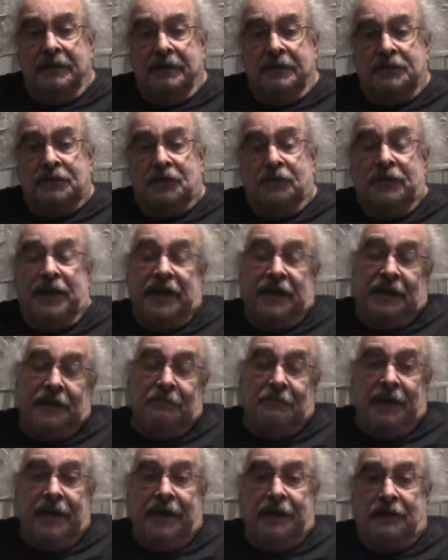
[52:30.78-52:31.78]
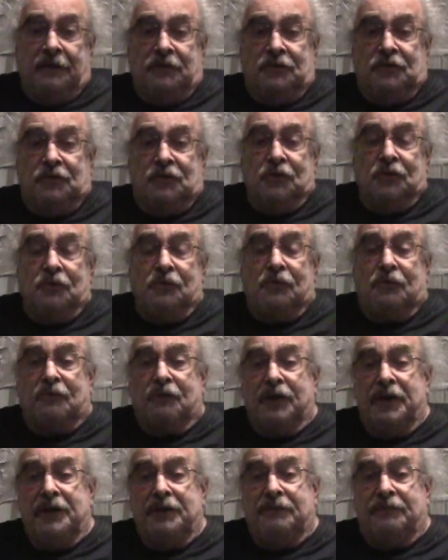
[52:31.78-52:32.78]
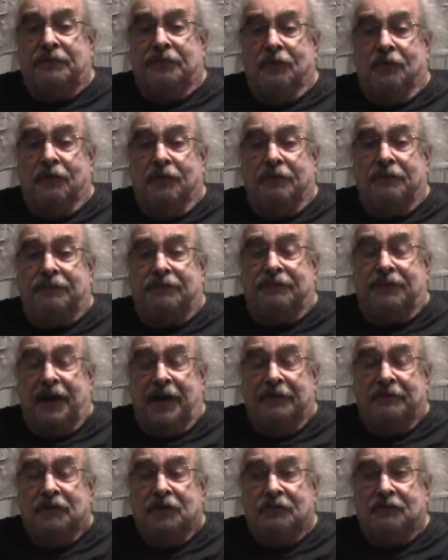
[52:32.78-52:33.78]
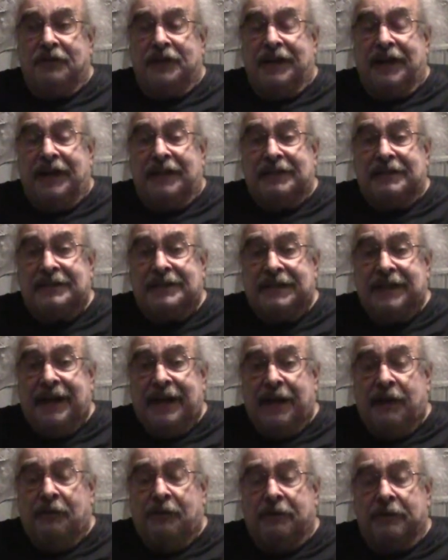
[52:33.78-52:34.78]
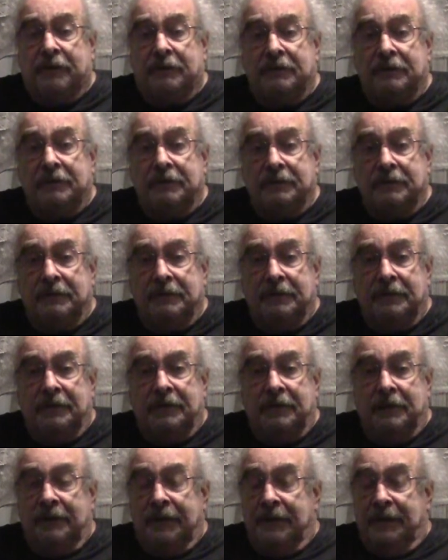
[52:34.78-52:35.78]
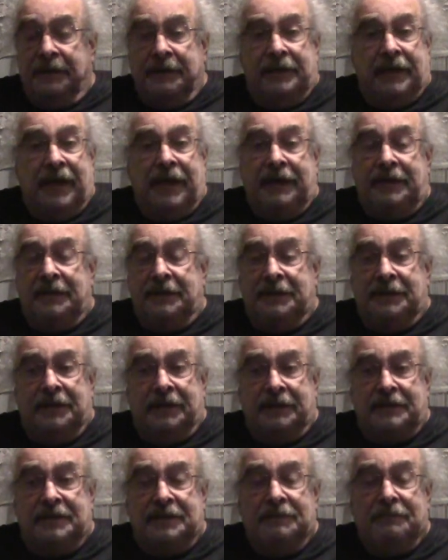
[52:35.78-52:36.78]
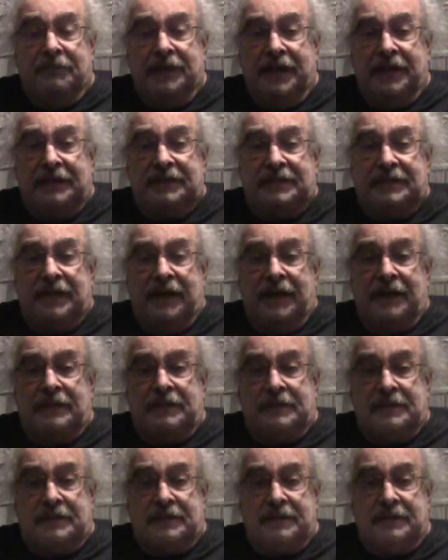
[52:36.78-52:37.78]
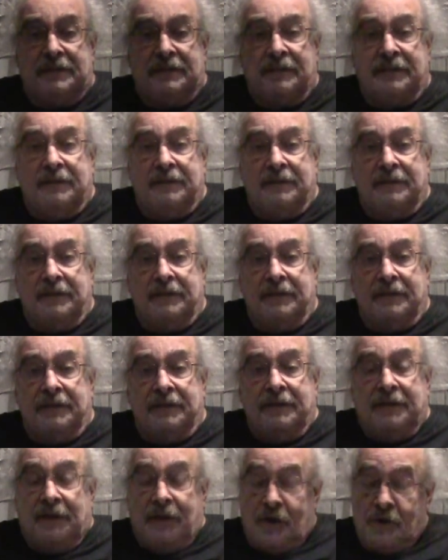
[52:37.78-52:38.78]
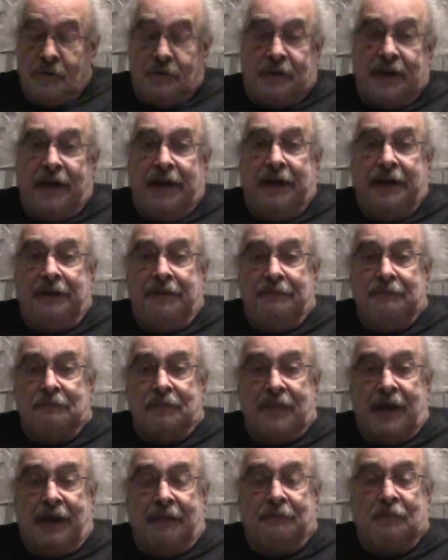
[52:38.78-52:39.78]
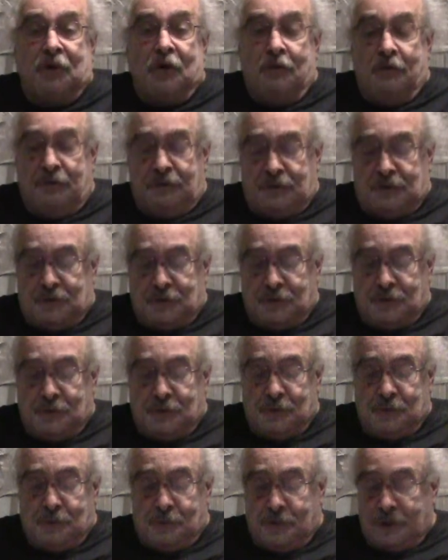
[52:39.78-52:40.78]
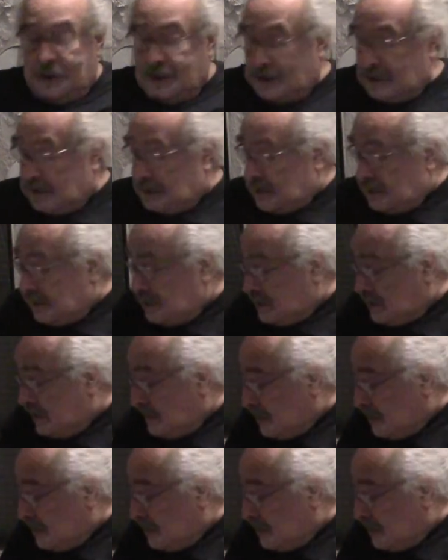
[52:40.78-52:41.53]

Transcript: so they can make two, three, four, five hundred dollars an hour. That doesn't make sense. Okay, I'm going to uh,